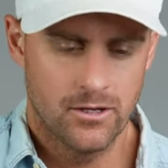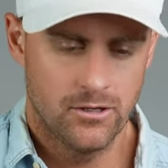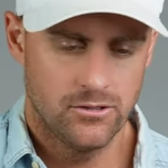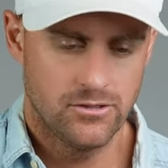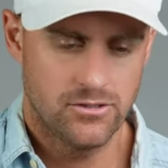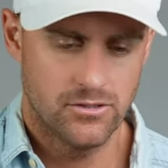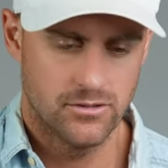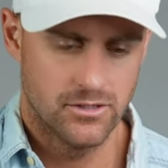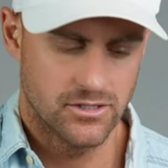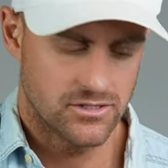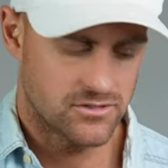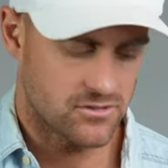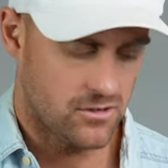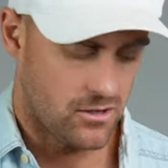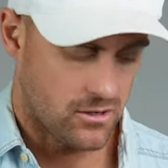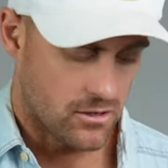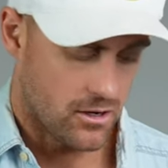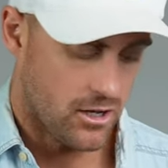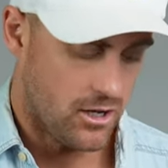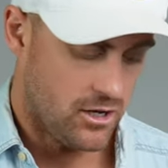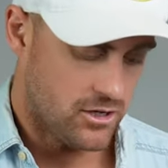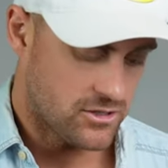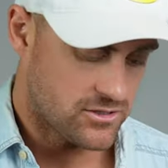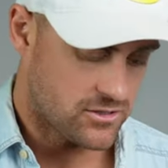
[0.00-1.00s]
to the song.
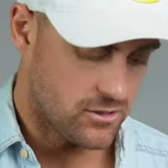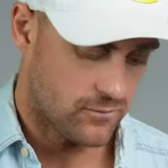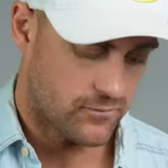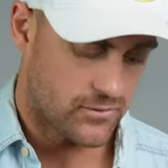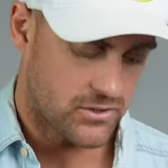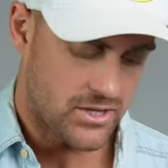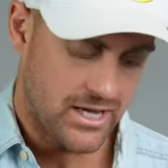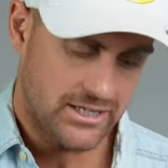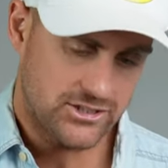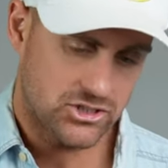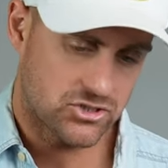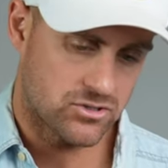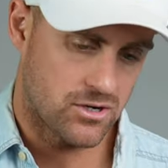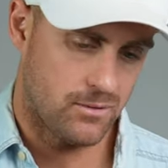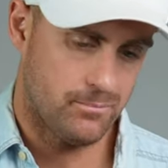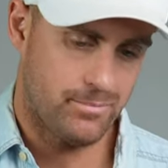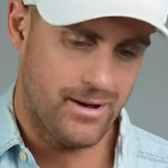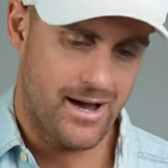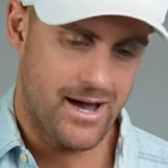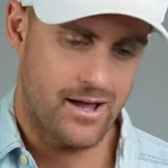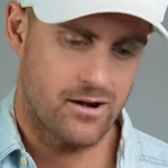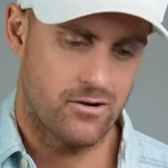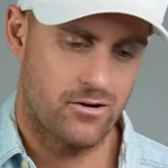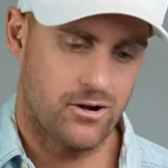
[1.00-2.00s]
So for that strum
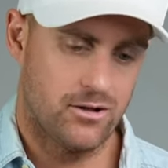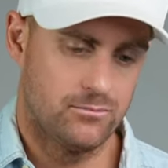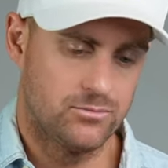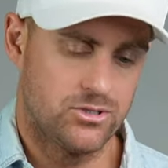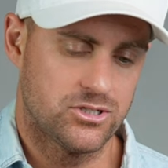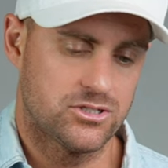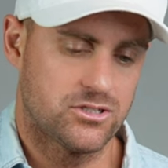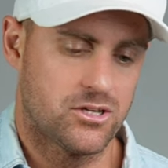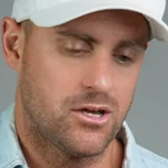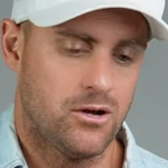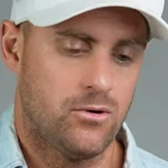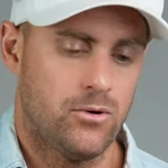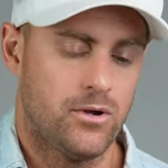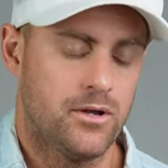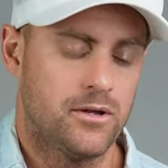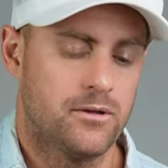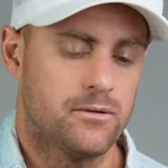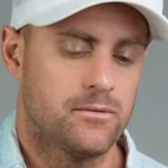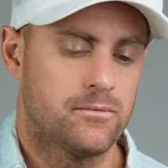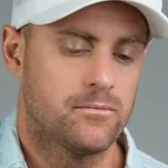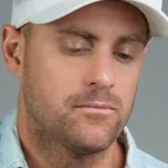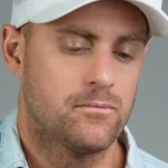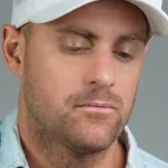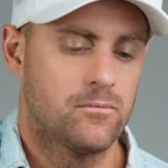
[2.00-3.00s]
pattern, I'm just
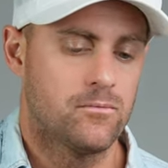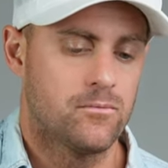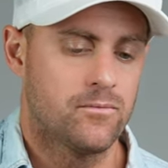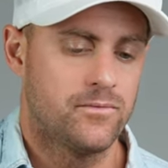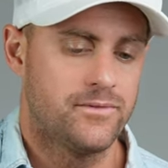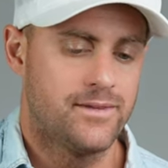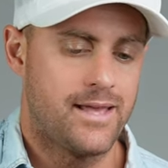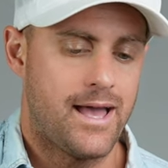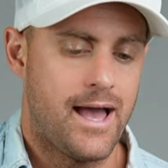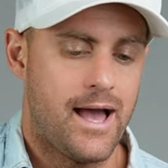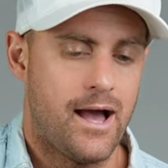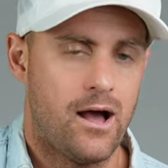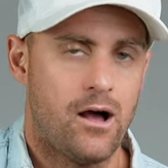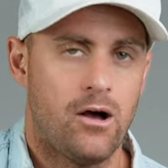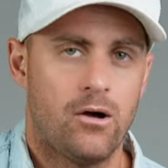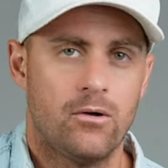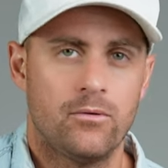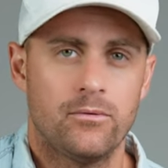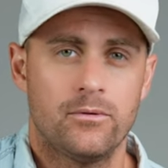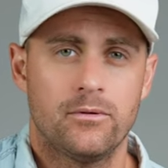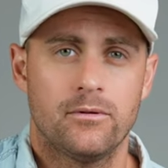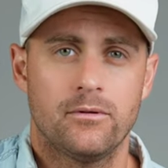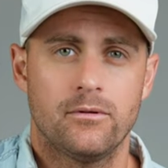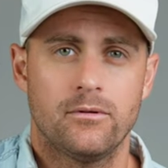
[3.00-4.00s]
going
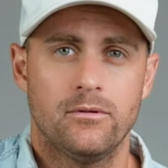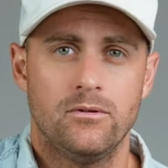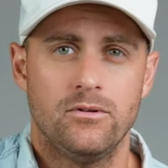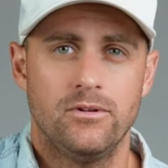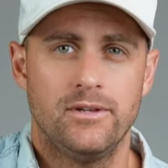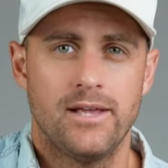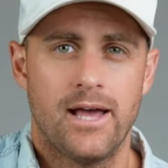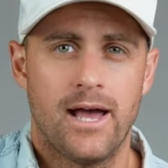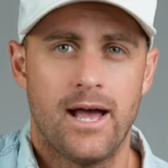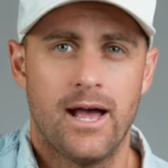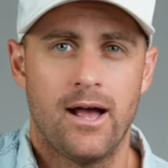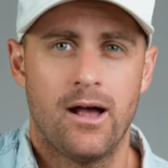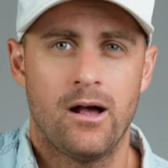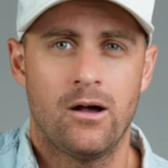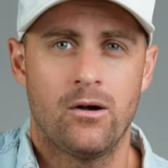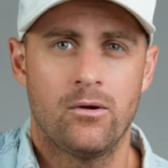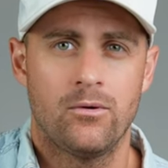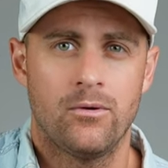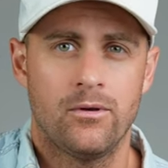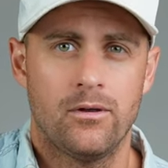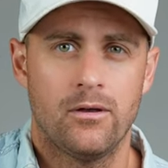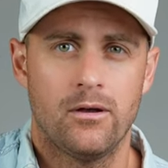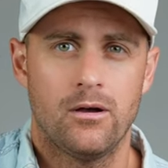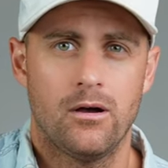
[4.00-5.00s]
down,
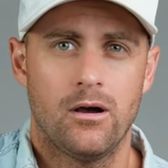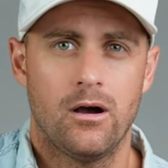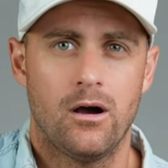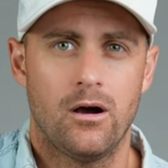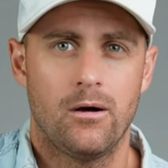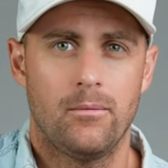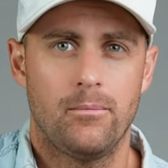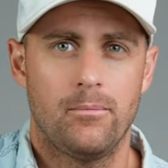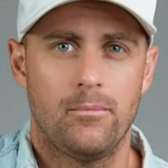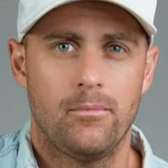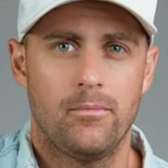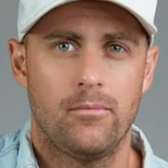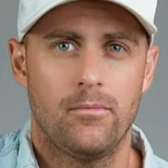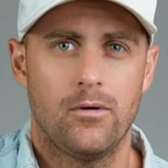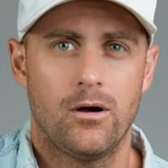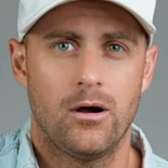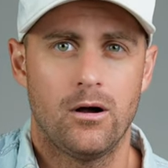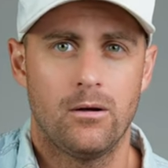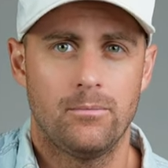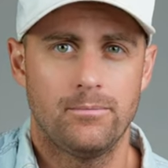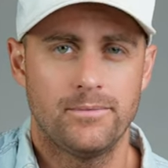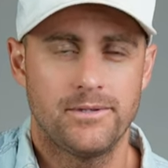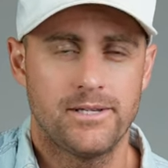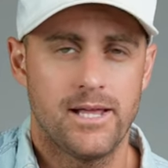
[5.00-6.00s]
down, up,
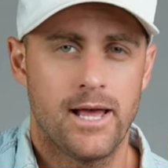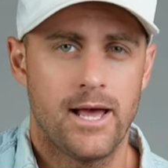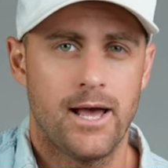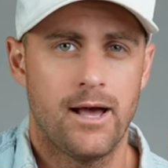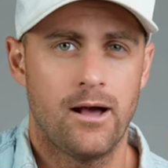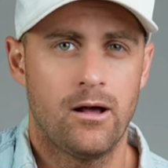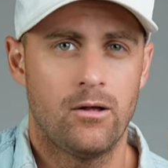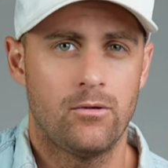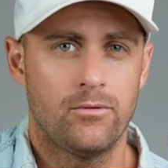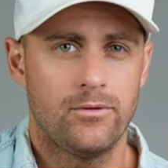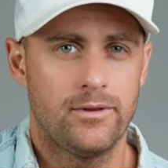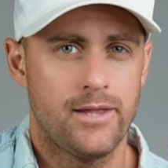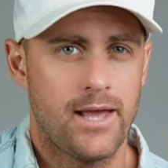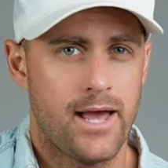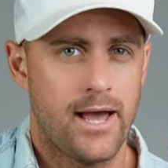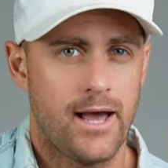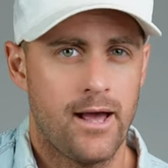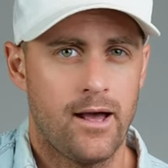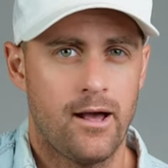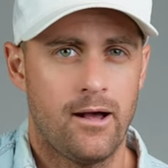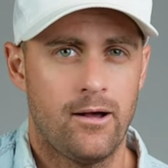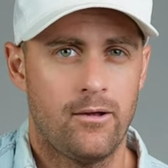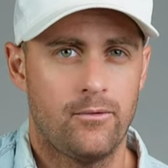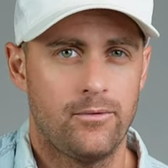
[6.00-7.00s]
up, down,
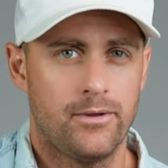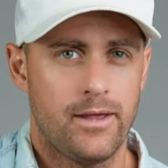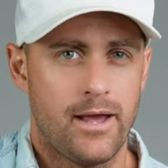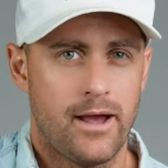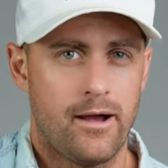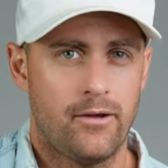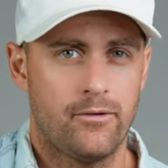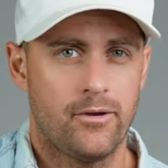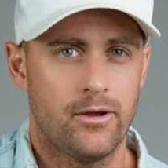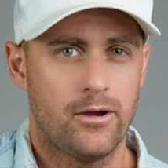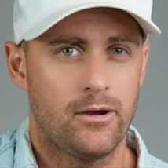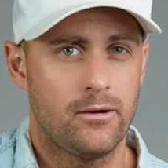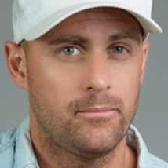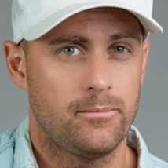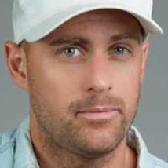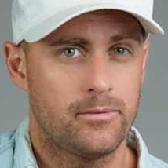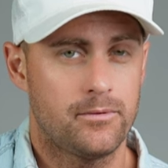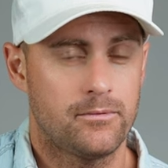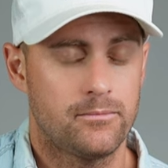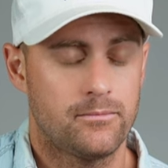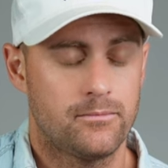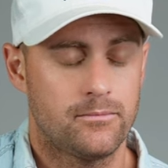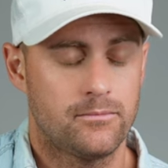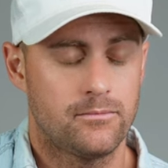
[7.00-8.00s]
down, down,
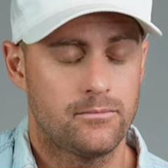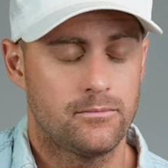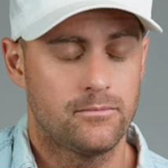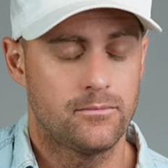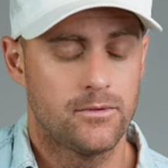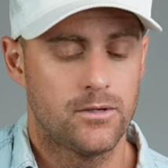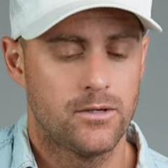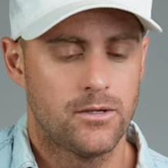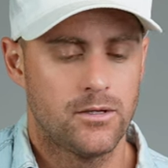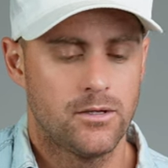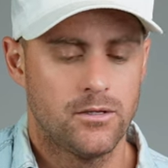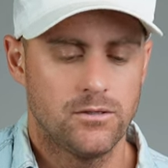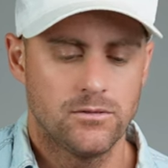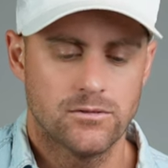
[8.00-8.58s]
up.